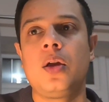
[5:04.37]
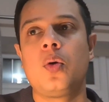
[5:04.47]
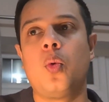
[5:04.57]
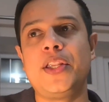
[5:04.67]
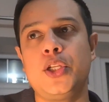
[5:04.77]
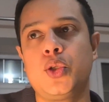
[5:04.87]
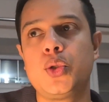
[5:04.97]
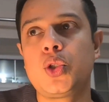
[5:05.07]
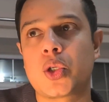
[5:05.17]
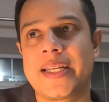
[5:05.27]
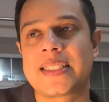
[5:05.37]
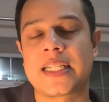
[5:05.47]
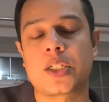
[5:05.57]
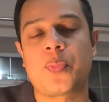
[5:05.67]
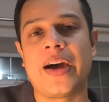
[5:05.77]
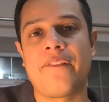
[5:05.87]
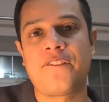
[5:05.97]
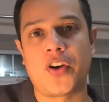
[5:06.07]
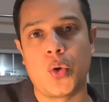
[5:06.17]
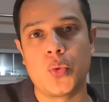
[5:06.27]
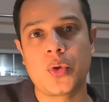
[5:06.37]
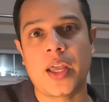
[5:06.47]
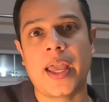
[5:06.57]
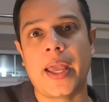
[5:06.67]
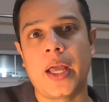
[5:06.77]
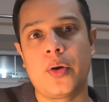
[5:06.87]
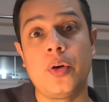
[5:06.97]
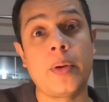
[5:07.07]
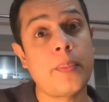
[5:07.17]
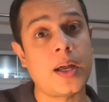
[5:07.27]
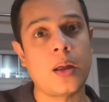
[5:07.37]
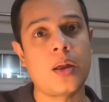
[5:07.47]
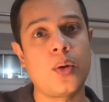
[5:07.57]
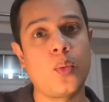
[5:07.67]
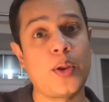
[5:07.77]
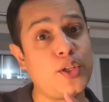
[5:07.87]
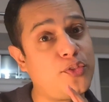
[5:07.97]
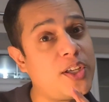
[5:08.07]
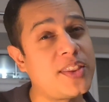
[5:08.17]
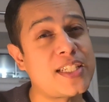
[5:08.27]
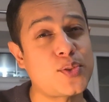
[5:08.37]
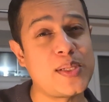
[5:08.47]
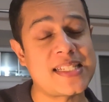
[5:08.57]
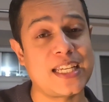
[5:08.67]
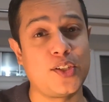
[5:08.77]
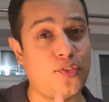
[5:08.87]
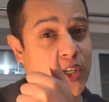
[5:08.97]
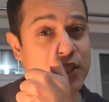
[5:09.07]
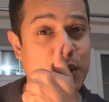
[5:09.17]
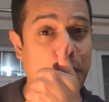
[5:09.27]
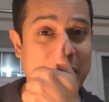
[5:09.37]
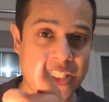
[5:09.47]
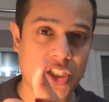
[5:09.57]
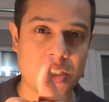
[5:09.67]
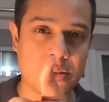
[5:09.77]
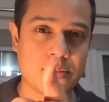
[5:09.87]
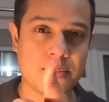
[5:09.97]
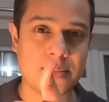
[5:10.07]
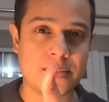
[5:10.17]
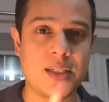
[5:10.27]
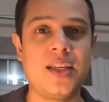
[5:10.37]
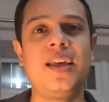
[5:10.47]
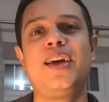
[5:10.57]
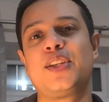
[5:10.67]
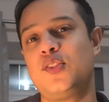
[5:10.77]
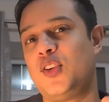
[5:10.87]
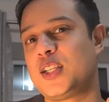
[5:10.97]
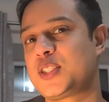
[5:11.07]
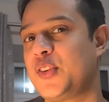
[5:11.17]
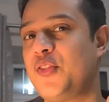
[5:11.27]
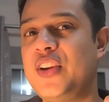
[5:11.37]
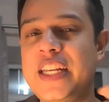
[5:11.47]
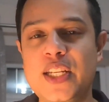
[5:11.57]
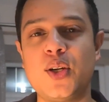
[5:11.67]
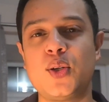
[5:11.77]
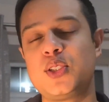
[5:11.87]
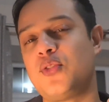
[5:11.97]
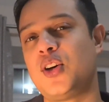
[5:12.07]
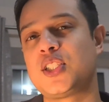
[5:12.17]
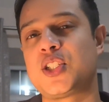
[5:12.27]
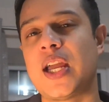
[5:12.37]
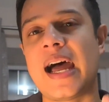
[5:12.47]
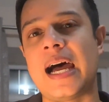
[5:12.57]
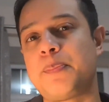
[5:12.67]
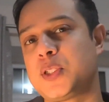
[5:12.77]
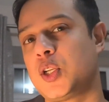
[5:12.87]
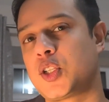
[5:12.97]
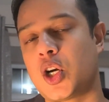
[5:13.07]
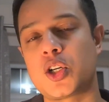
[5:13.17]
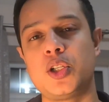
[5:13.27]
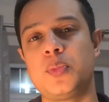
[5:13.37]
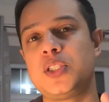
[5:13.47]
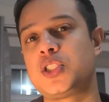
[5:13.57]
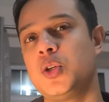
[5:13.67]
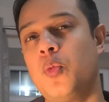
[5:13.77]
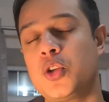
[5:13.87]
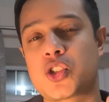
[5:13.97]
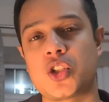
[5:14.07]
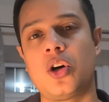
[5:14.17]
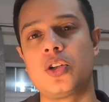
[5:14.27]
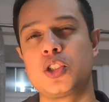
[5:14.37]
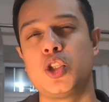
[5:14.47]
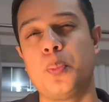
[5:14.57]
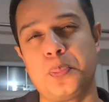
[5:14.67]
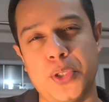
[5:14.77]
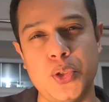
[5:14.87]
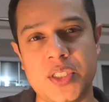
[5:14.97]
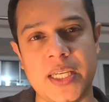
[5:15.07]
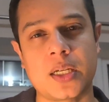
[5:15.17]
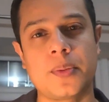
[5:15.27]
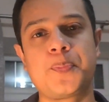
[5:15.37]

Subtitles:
when you do try to set up that phone, remember, when you've done this reset, you've lost your pictures, you've lost your videos, you've lost your apps, your documents, your songs, your music.